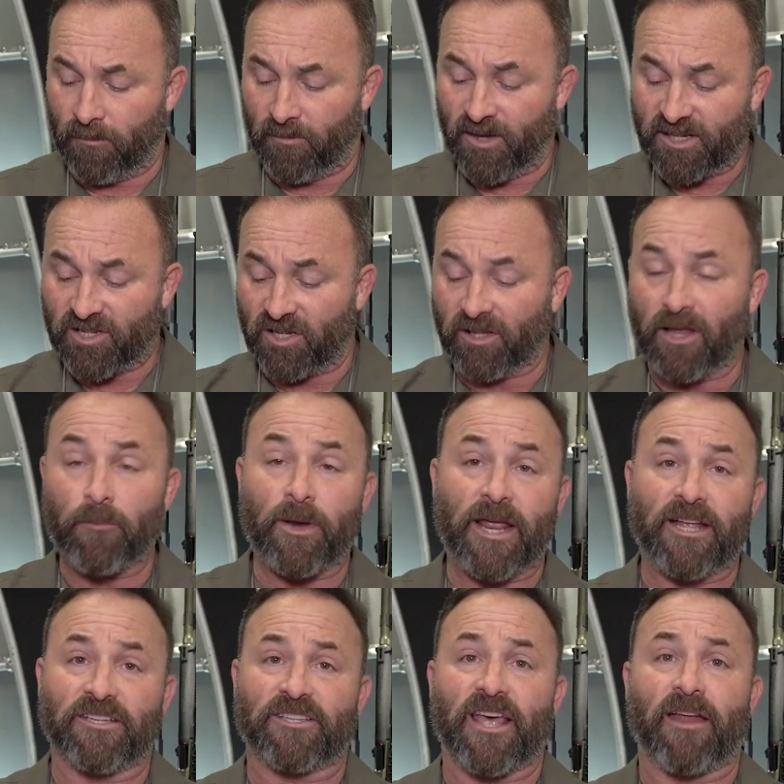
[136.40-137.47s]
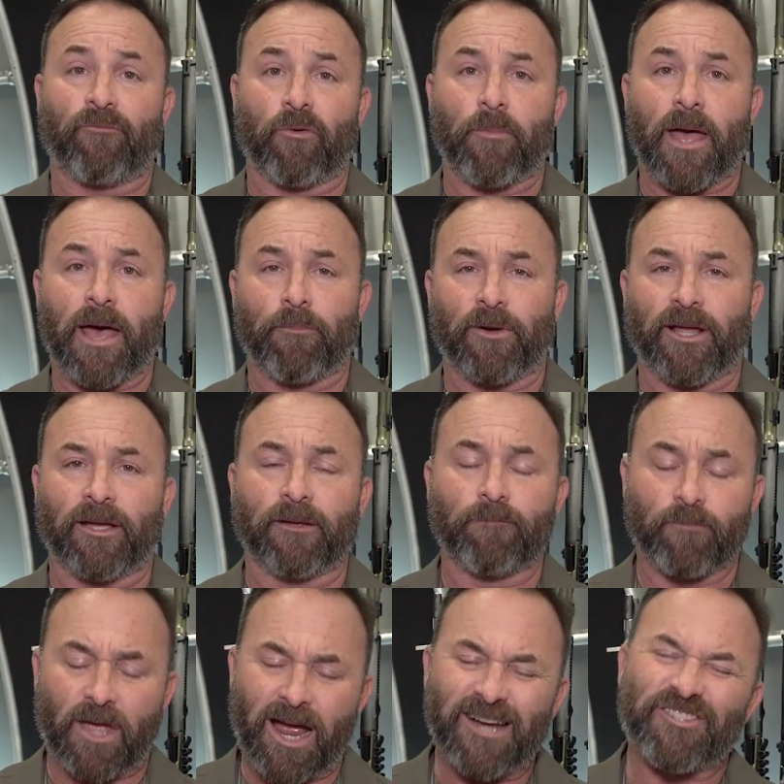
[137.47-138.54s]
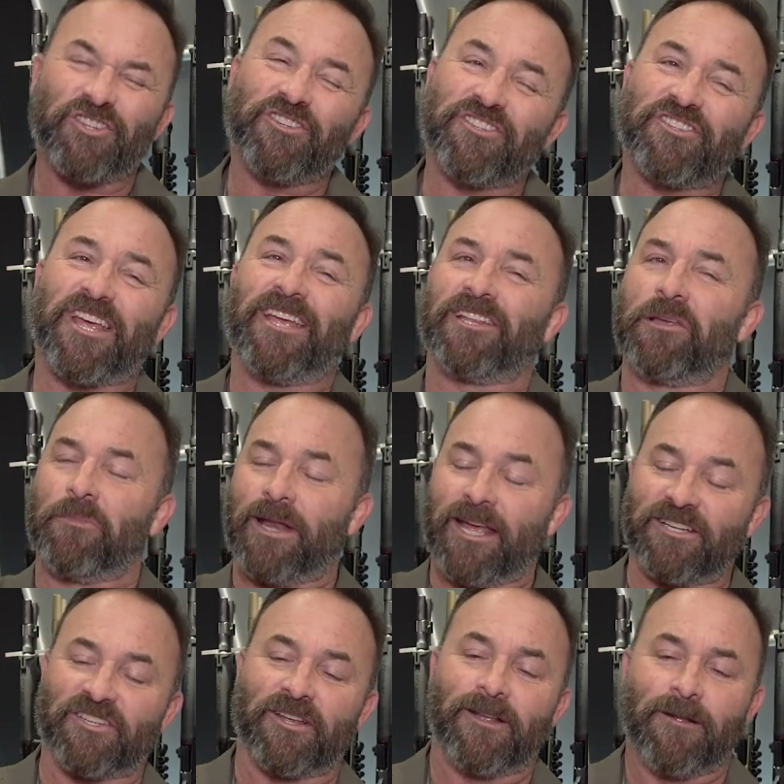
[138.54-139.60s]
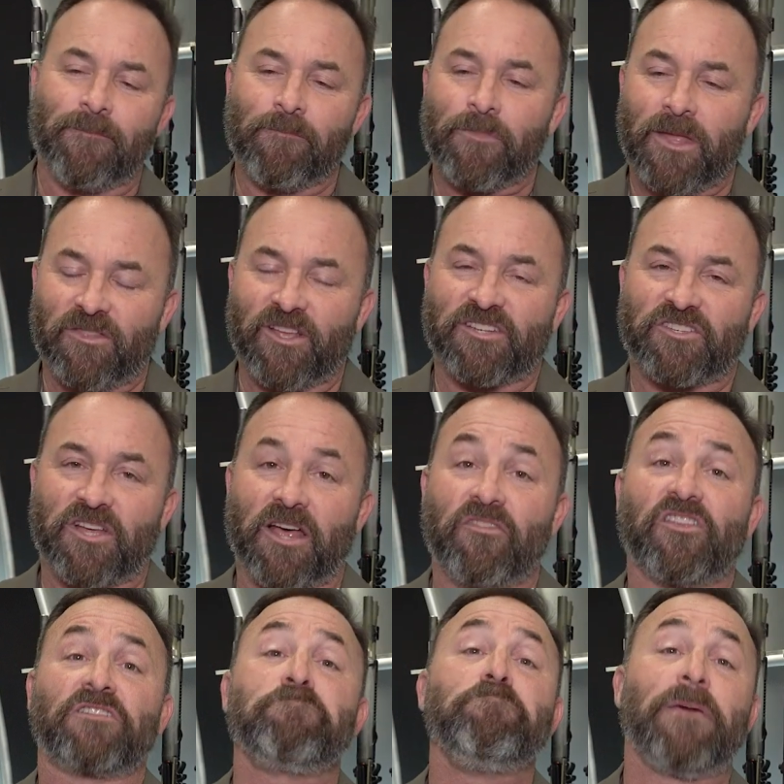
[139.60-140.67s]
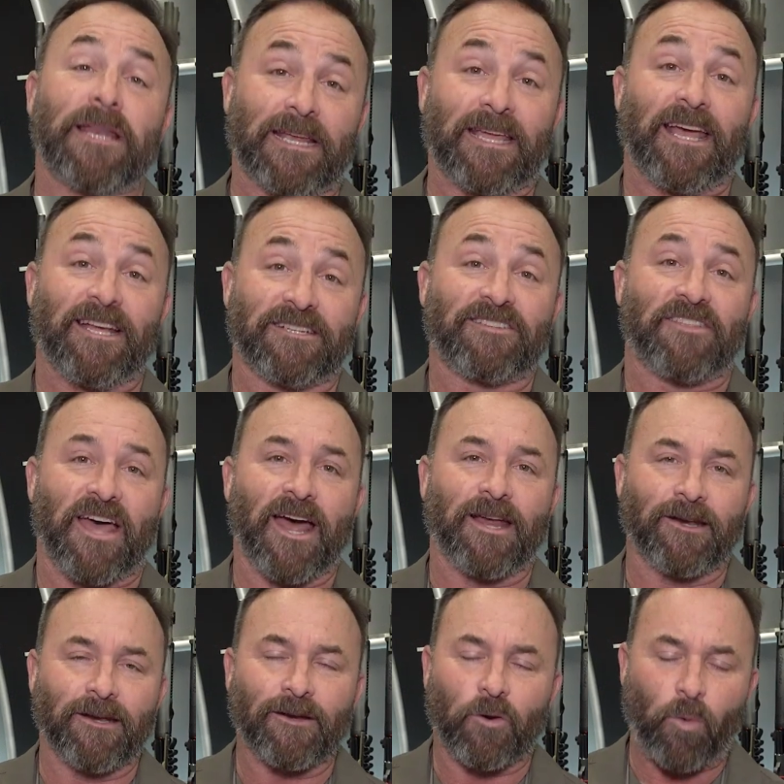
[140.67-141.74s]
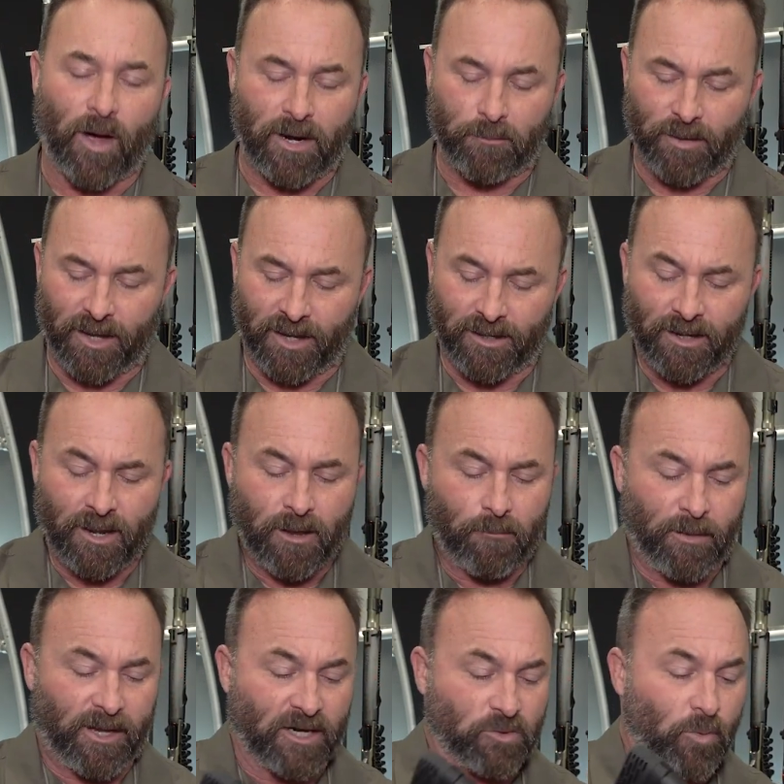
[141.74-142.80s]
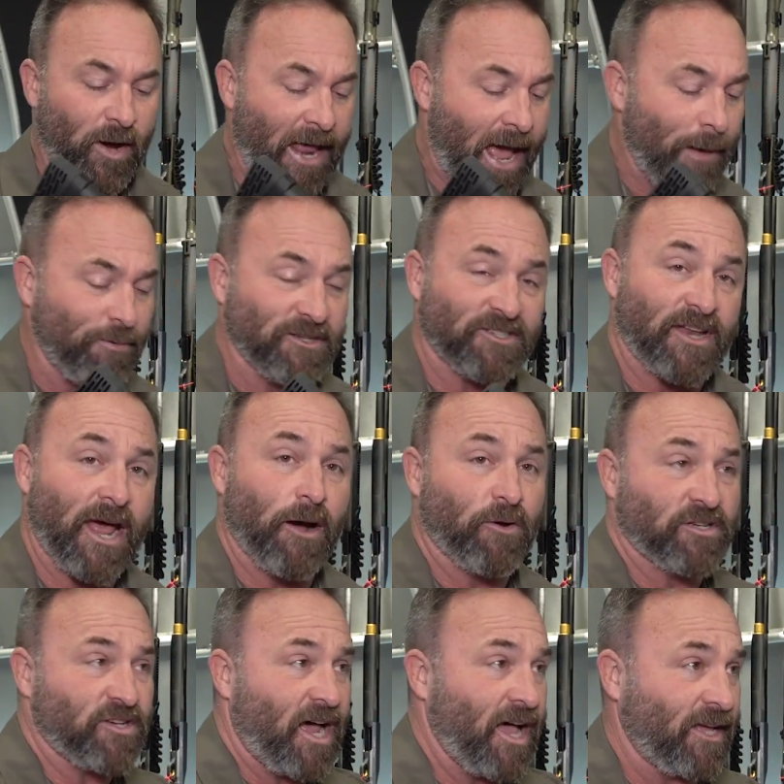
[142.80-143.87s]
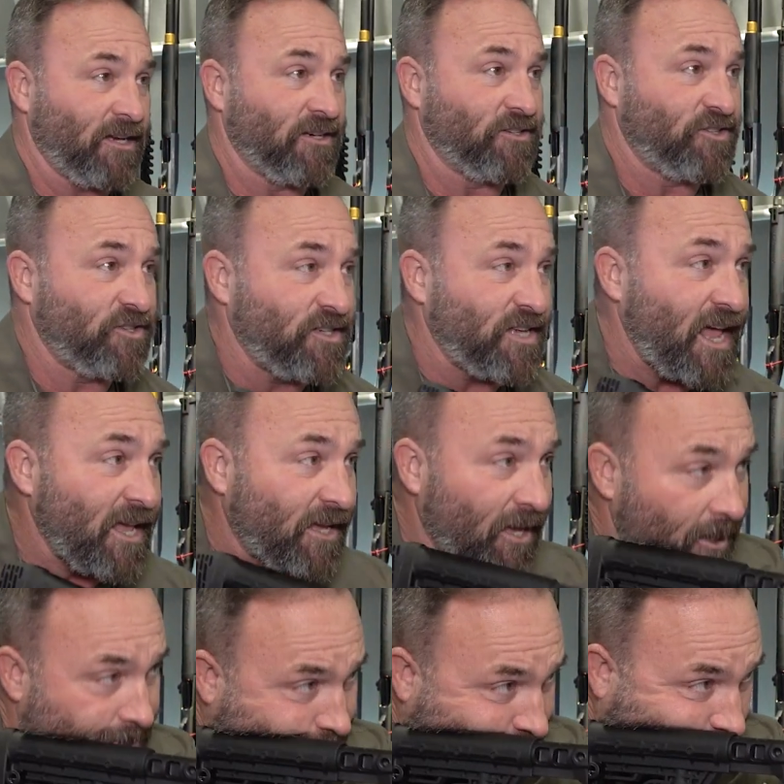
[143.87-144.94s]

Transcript: This eliminates that from happening. I shouldn't say eliminates, this mitigates that quite a bit, because what happens now is I can take it